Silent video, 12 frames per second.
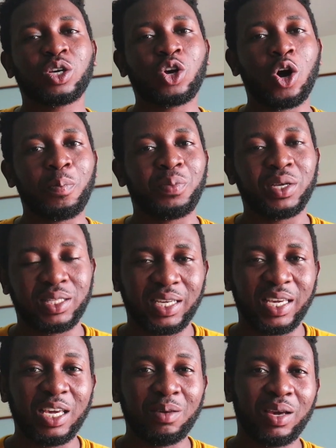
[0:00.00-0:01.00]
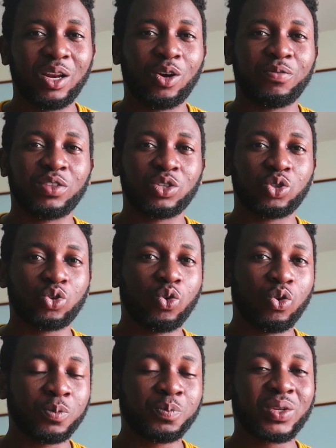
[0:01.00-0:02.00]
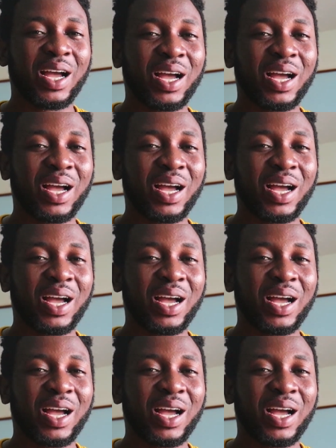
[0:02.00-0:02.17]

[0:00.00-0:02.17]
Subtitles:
copy the email of the school